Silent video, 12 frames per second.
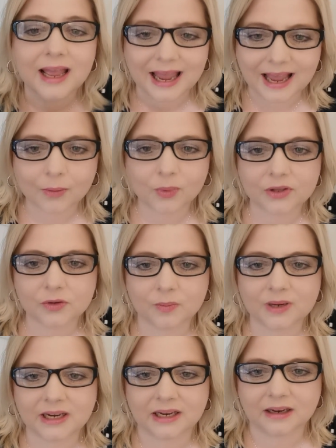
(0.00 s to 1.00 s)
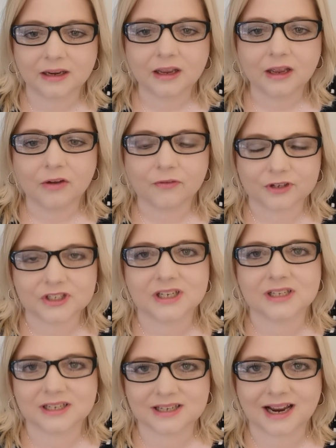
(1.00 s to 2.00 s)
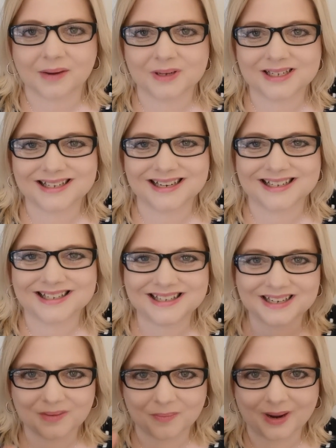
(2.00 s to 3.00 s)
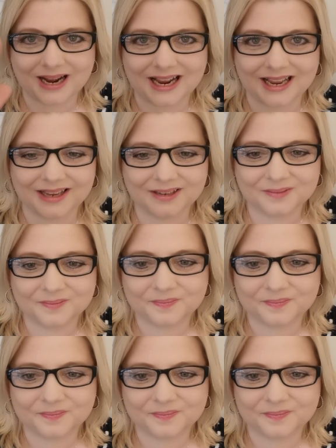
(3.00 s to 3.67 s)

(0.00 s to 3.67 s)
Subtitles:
and with me for such a time as this. Bye.